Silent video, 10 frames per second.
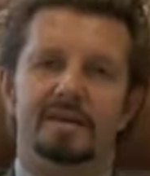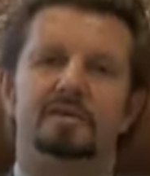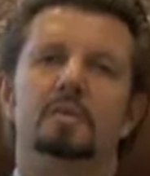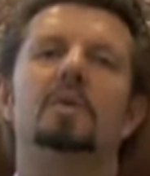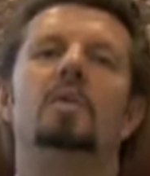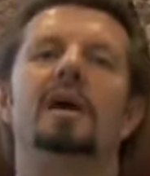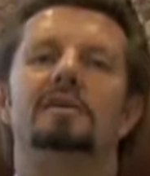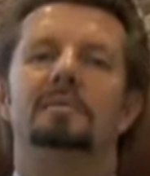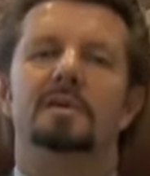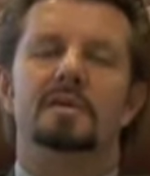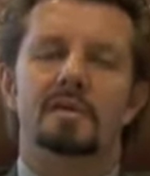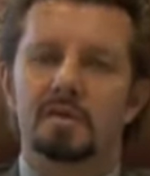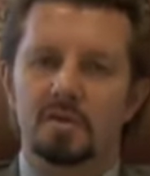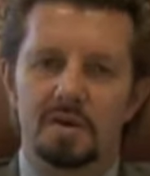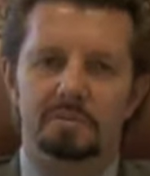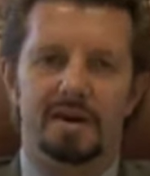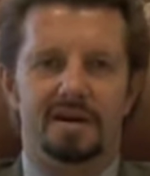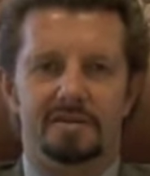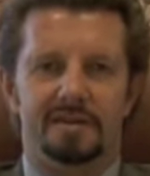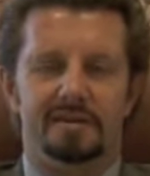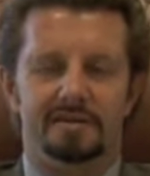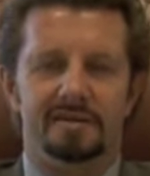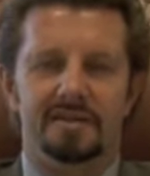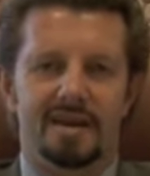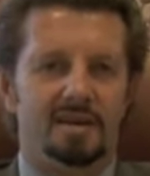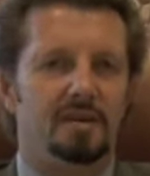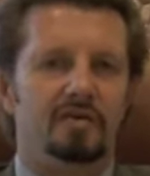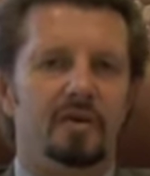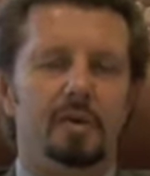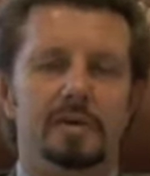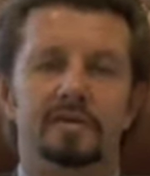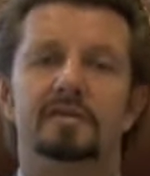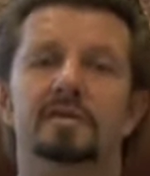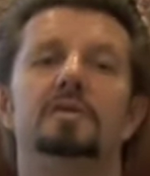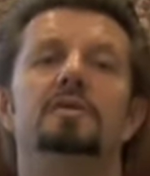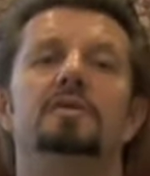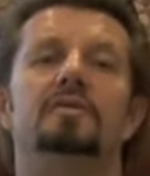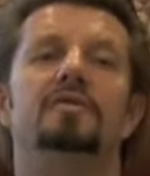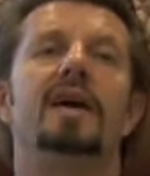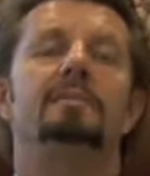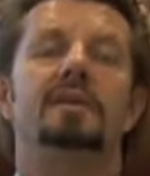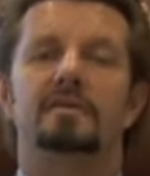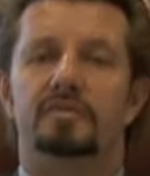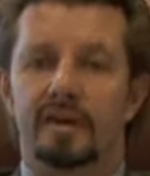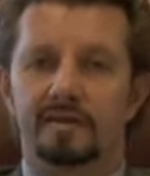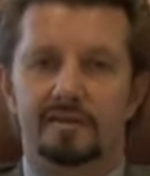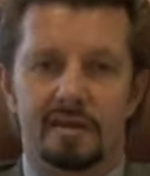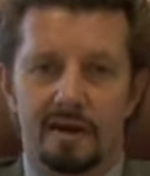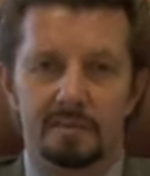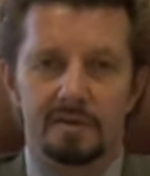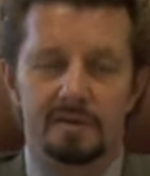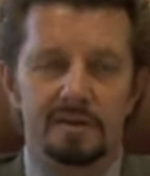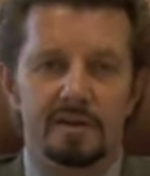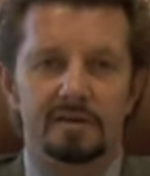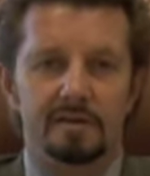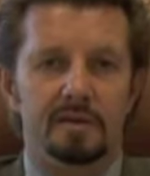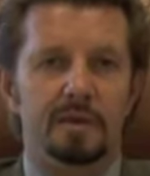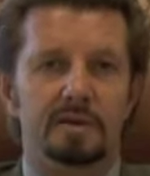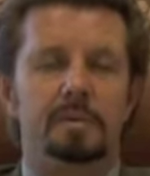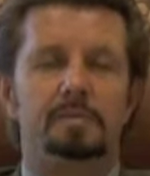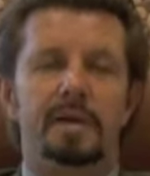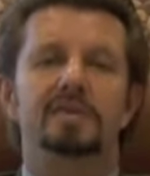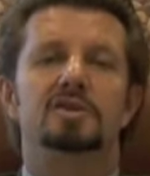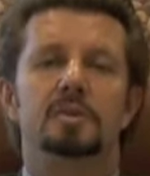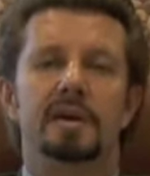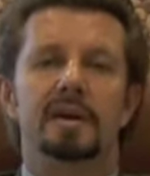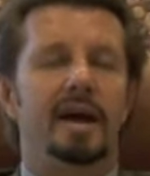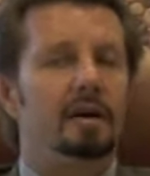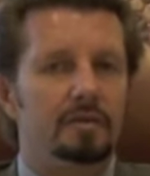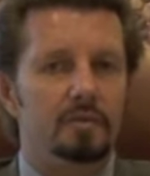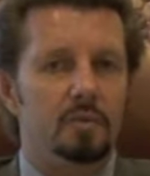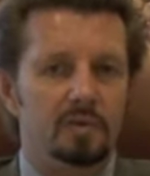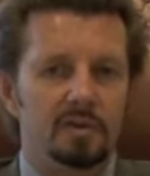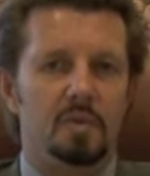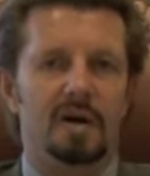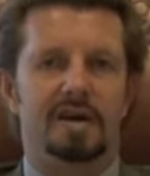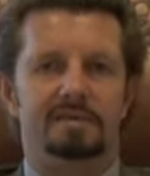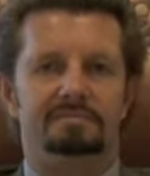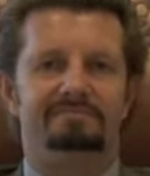So we welcome you to the new Hippocrates and look forward to see you, your family, and friends to come here so that we can perpetuate health worldwide.